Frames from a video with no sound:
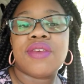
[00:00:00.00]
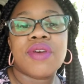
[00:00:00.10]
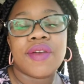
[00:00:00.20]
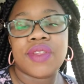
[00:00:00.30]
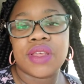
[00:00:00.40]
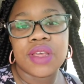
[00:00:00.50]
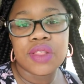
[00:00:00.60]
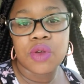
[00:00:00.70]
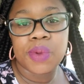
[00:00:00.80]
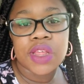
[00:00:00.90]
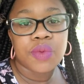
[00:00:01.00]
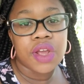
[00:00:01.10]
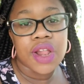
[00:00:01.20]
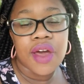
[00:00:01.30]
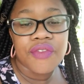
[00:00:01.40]
You have to get to a place where you're
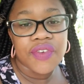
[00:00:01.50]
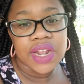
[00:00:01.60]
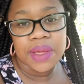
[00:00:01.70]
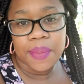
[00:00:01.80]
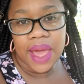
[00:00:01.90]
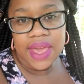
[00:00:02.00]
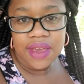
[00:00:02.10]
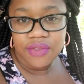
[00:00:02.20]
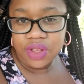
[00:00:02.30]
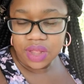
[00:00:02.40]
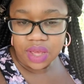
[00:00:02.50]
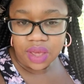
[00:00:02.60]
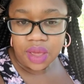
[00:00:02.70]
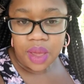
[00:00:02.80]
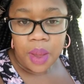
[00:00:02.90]
not offended by everything,
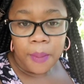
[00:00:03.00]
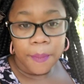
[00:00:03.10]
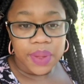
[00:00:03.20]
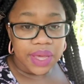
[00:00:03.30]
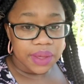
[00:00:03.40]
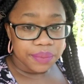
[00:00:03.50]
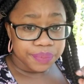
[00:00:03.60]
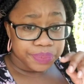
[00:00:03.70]
but